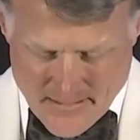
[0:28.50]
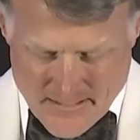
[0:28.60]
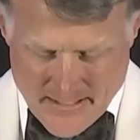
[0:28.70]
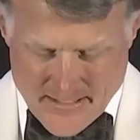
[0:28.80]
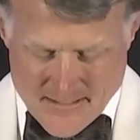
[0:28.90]

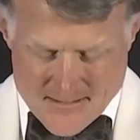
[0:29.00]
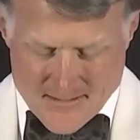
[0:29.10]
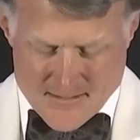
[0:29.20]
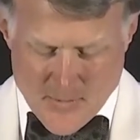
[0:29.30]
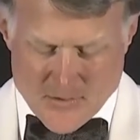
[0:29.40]
It is
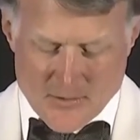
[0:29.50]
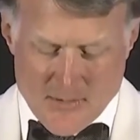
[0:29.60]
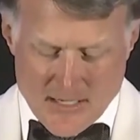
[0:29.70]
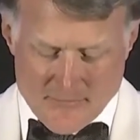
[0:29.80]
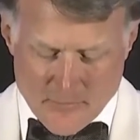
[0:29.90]
especially
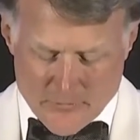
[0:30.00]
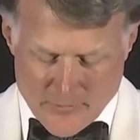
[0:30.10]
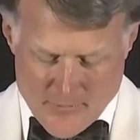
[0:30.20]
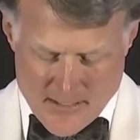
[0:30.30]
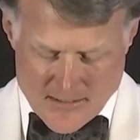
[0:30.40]
meaningful
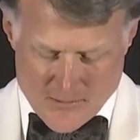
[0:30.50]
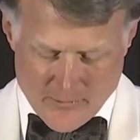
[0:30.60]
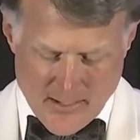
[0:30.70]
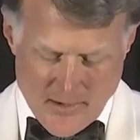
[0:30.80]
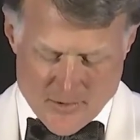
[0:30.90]
to me to
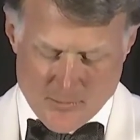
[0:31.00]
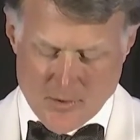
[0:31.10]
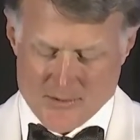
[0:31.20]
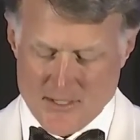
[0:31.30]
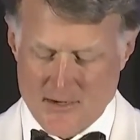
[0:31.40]
acknowledge a
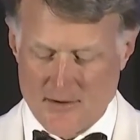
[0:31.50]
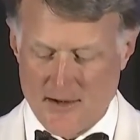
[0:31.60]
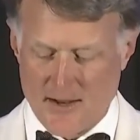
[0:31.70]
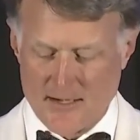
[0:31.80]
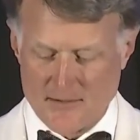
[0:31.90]
person here
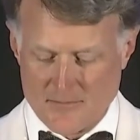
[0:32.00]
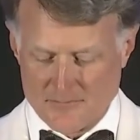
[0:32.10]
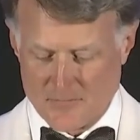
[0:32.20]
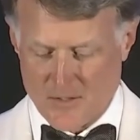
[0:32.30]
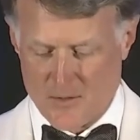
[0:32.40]
tonight
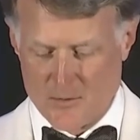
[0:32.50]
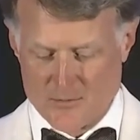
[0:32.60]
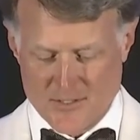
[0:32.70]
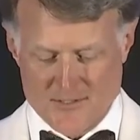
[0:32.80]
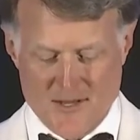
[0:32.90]
who
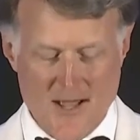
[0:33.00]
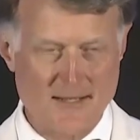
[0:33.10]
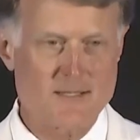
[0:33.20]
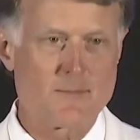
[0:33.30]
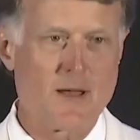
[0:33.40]
does not
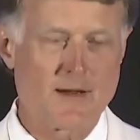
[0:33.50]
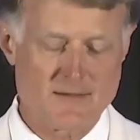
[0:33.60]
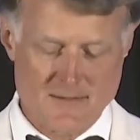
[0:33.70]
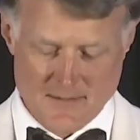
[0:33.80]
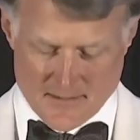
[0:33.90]

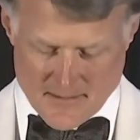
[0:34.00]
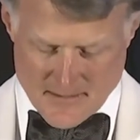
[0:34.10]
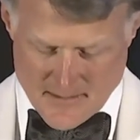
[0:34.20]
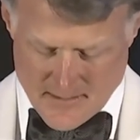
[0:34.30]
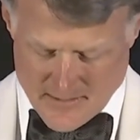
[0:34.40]
expect
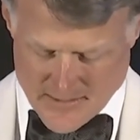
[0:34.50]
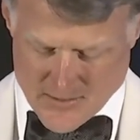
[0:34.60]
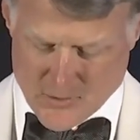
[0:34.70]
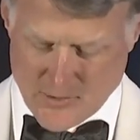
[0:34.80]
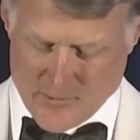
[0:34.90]

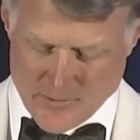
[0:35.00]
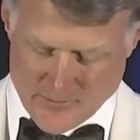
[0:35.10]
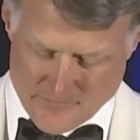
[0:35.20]
this tribute.